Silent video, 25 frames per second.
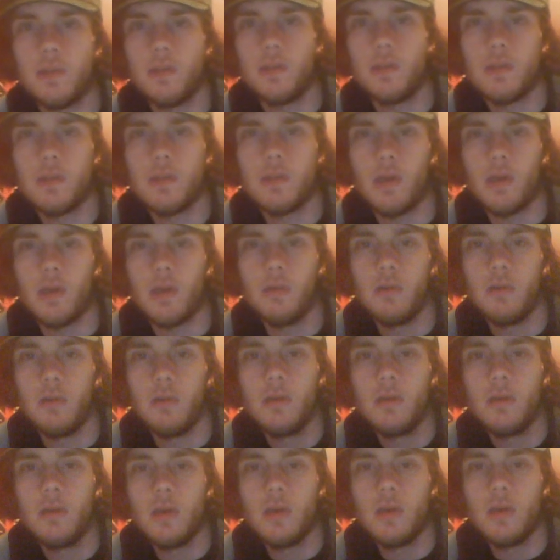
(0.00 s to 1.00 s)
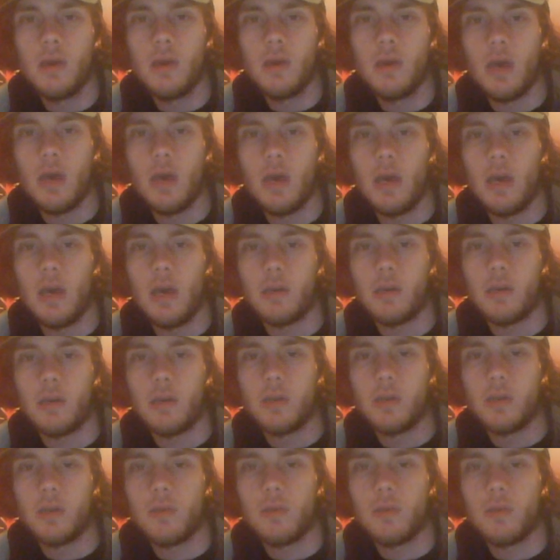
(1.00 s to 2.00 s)
the show, uh,
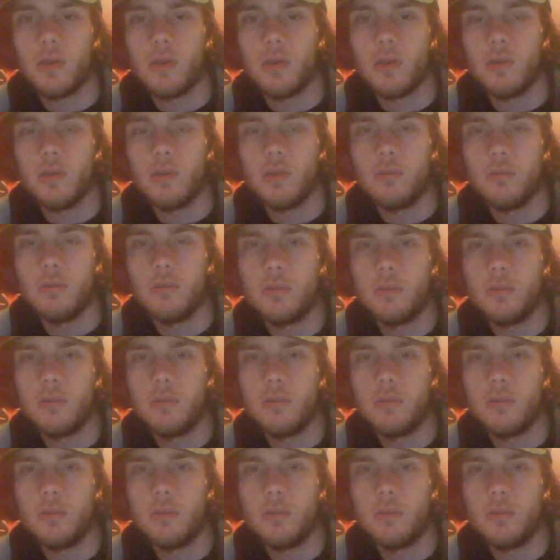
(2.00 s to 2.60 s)
Goto.